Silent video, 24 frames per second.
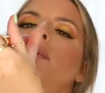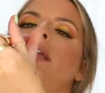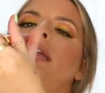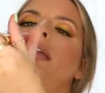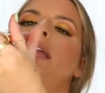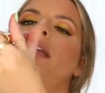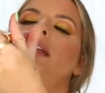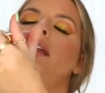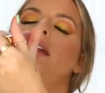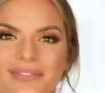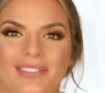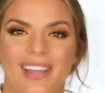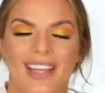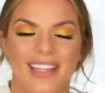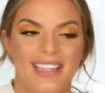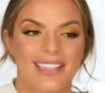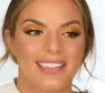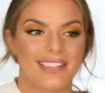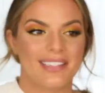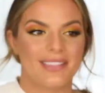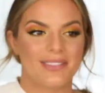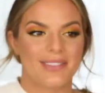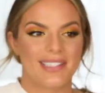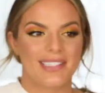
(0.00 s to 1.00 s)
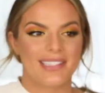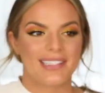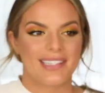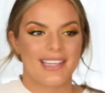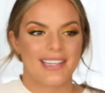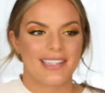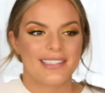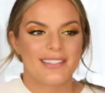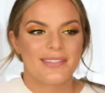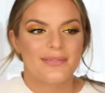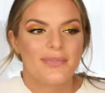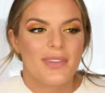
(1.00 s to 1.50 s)
Pink. I think that's what it
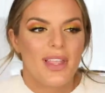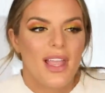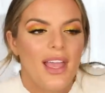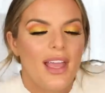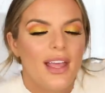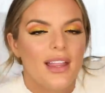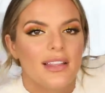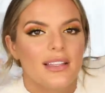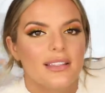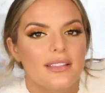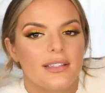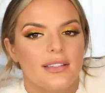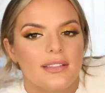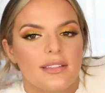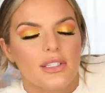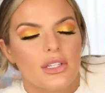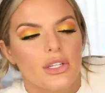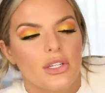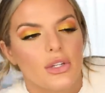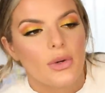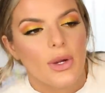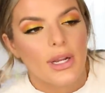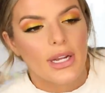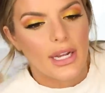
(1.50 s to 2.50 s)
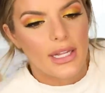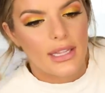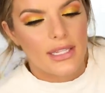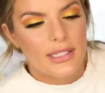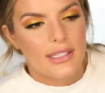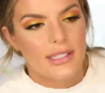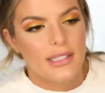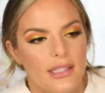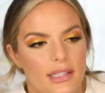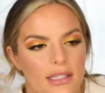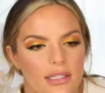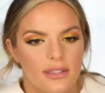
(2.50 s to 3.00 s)
says. This is new. I got
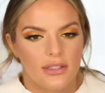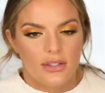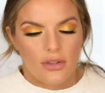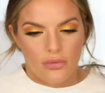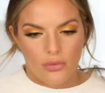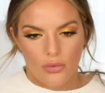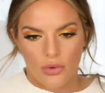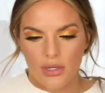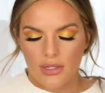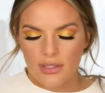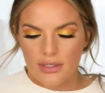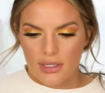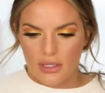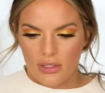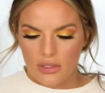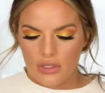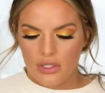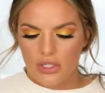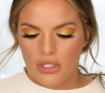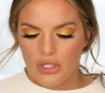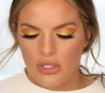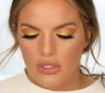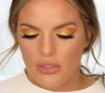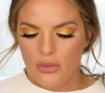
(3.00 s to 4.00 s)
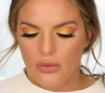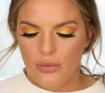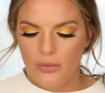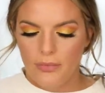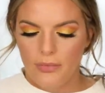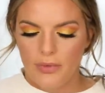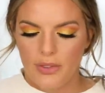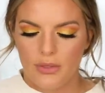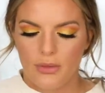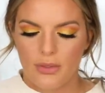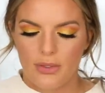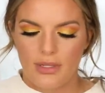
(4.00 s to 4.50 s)
this in the Sephora sale too.
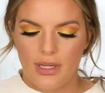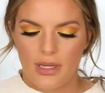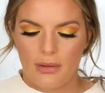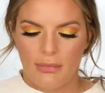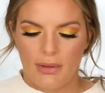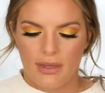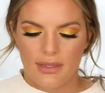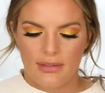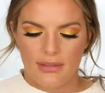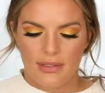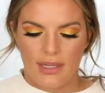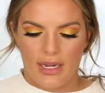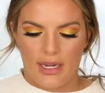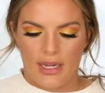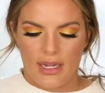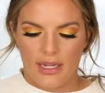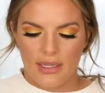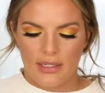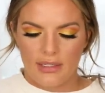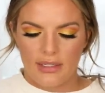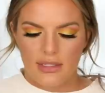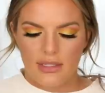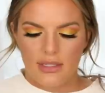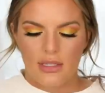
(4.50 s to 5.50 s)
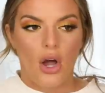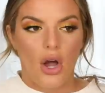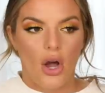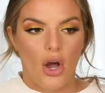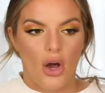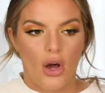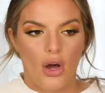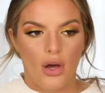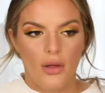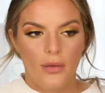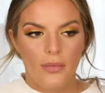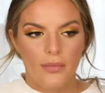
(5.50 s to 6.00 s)
This was like my second
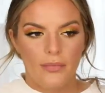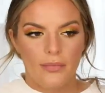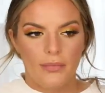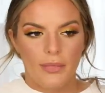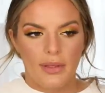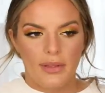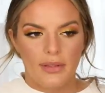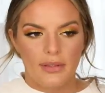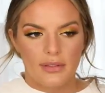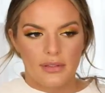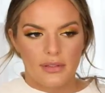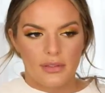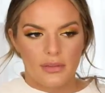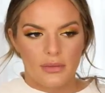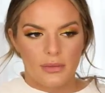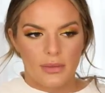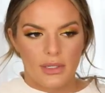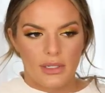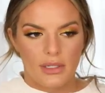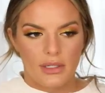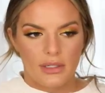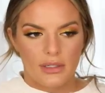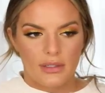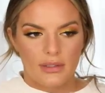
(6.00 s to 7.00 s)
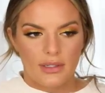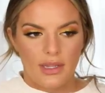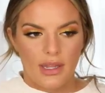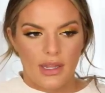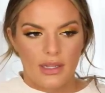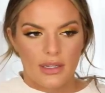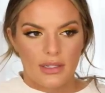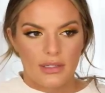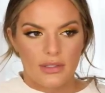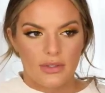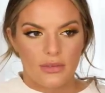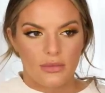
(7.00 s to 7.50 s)
haul, but this is what it looks
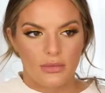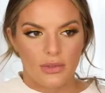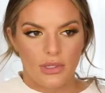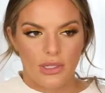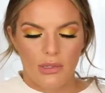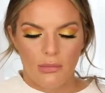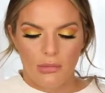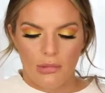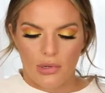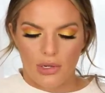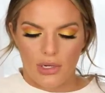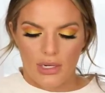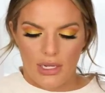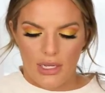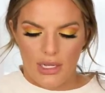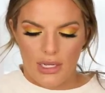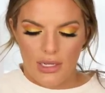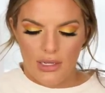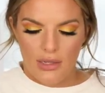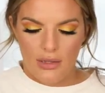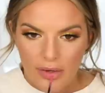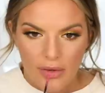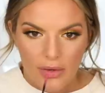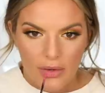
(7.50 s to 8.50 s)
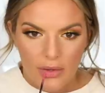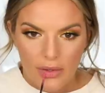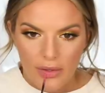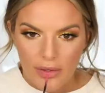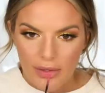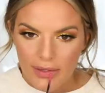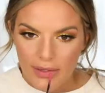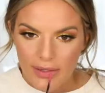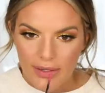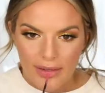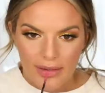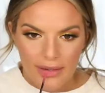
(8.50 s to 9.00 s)
like. It's really pretty.
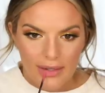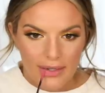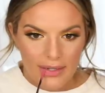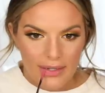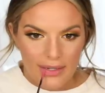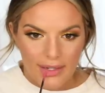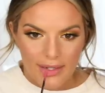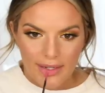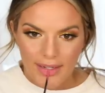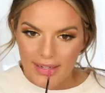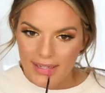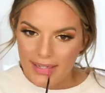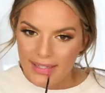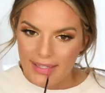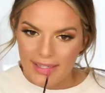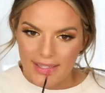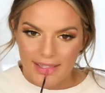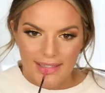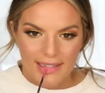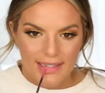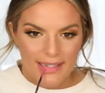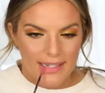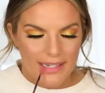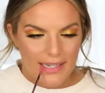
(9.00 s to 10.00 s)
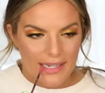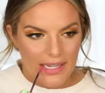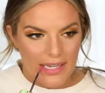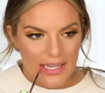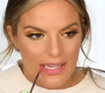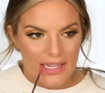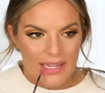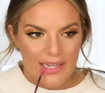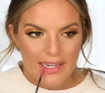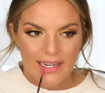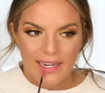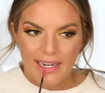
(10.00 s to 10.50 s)
Ooh. Oh, I like that
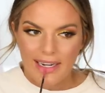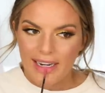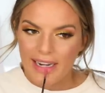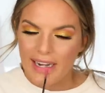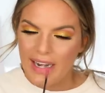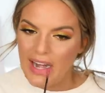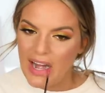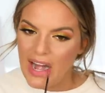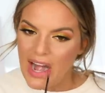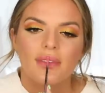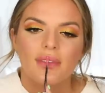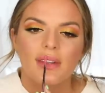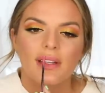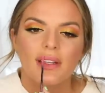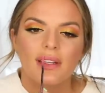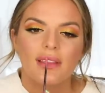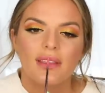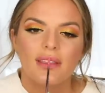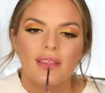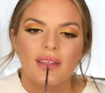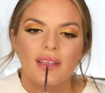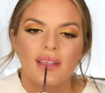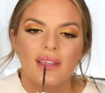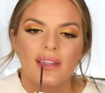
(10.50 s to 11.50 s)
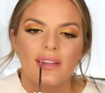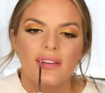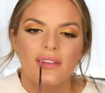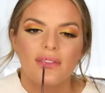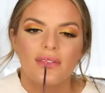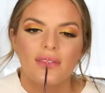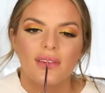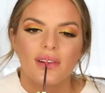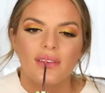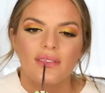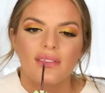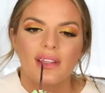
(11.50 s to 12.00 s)
color. It's like a thin
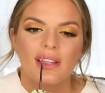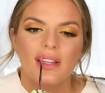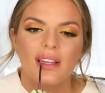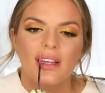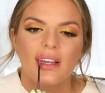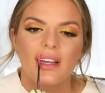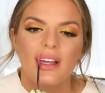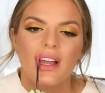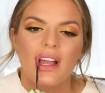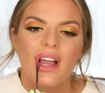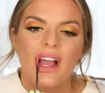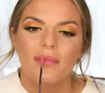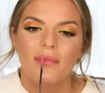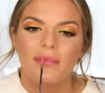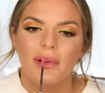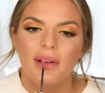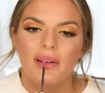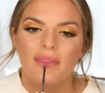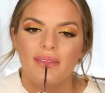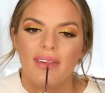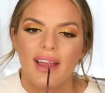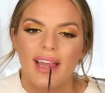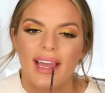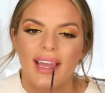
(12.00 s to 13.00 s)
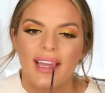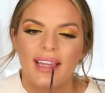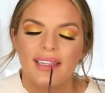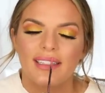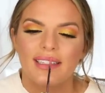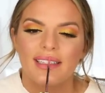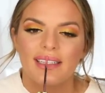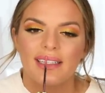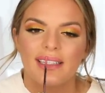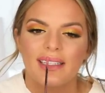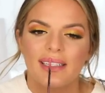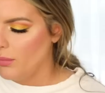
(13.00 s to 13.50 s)
formula, but
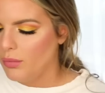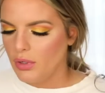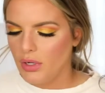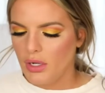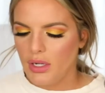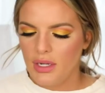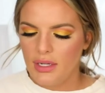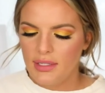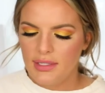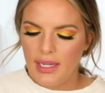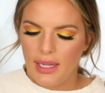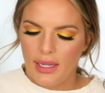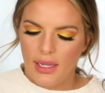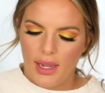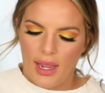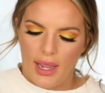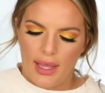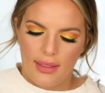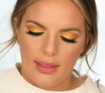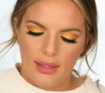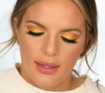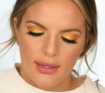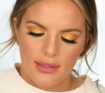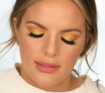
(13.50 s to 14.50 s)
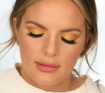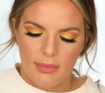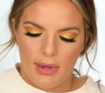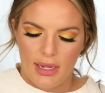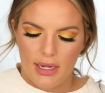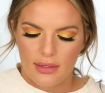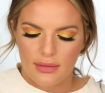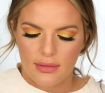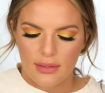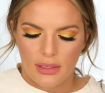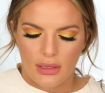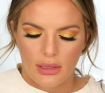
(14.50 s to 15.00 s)
matte. We're gonna take Kylie
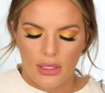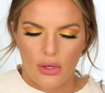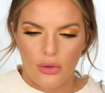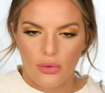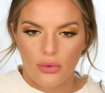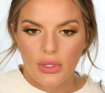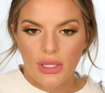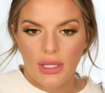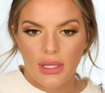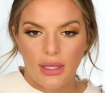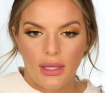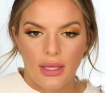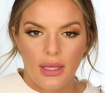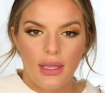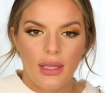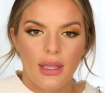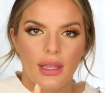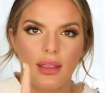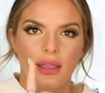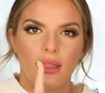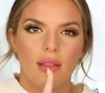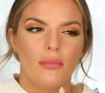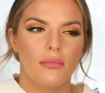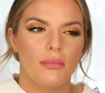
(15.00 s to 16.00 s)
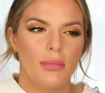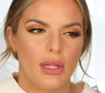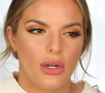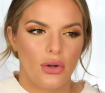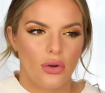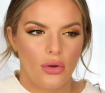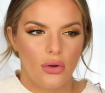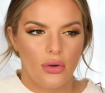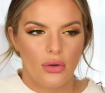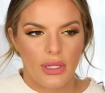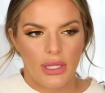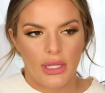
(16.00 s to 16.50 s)
Cosmetics Low Key in the
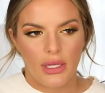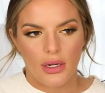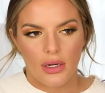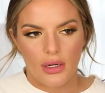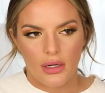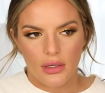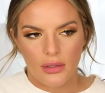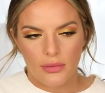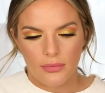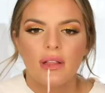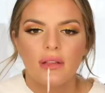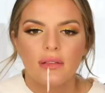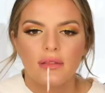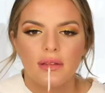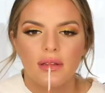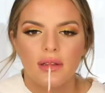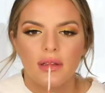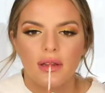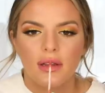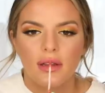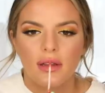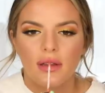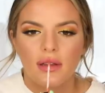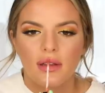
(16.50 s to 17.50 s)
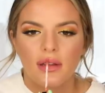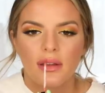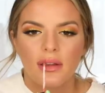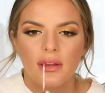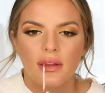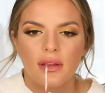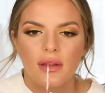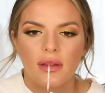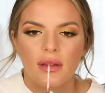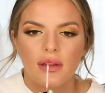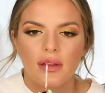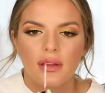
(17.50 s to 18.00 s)
middle here to
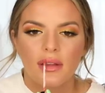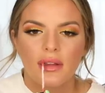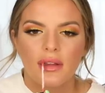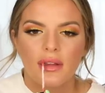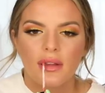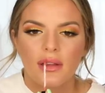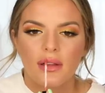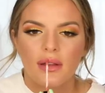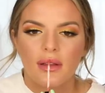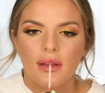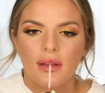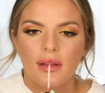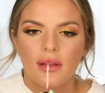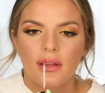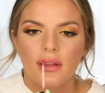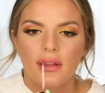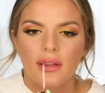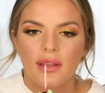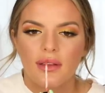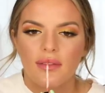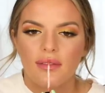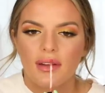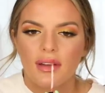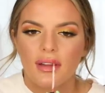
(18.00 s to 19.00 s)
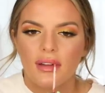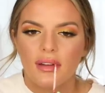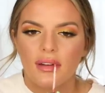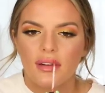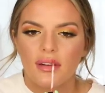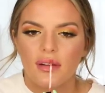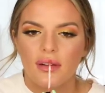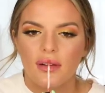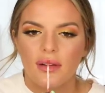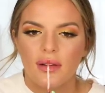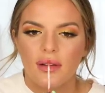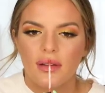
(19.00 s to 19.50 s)
give it a
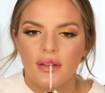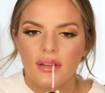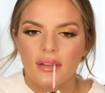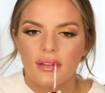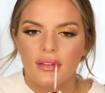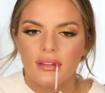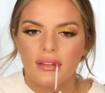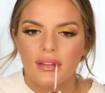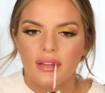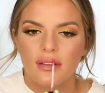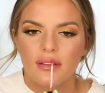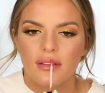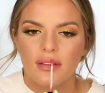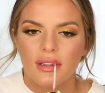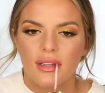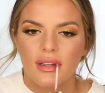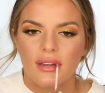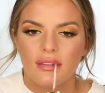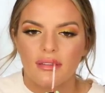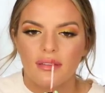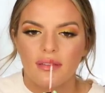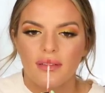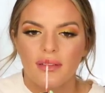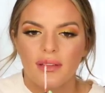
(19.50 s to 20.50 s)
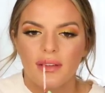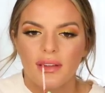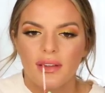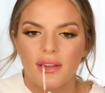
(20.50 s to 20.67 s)
little something something.